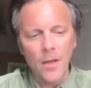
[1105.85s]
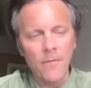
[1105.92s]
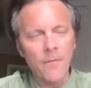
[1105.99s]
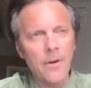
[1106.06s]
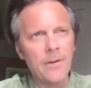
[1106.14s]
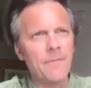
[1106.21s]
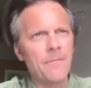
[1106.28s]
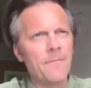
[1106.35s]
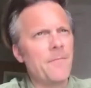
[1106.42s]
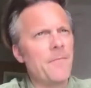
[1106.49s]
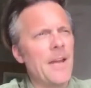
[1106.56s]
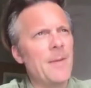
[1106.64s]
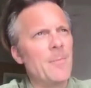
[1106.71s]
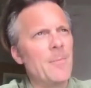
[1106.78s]
very
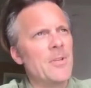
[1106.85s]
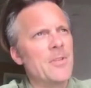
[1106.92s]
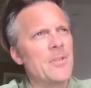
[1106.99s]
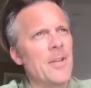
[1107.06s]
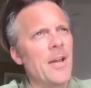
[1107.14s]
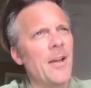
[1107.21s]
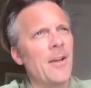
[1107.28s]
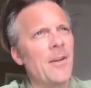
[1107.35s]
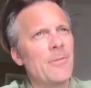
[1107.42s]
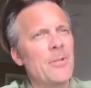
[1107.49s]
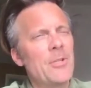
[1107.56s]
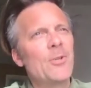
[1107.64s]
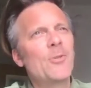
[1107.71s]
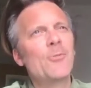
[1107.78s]
famous,
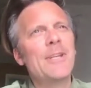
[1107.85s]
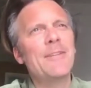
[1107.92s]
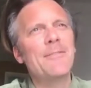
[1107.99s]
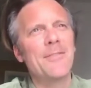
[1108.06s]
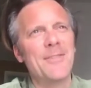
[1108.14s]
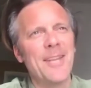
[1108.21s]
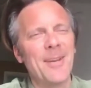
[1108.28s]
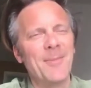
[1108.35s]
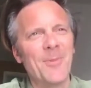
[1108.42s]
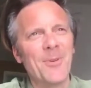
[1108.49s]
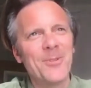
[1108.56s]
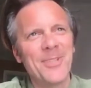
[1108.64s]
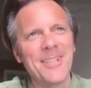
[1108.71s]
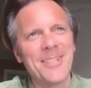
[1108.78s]
Richard Grieve, his name
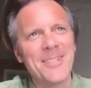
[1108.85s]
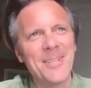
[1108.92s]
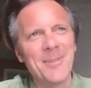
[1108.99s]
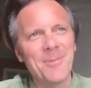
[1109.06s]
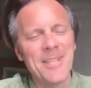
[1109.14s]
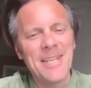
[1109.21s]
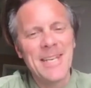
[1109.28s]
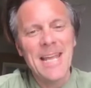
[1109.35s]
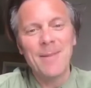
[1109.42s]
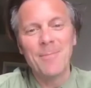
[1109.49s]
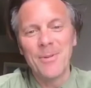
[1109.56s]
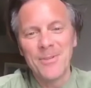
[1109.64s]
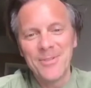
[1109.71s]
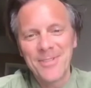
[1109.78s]
was, and he was in
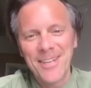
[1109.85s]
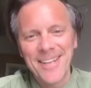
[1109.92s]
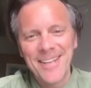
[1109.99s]
Neighbours,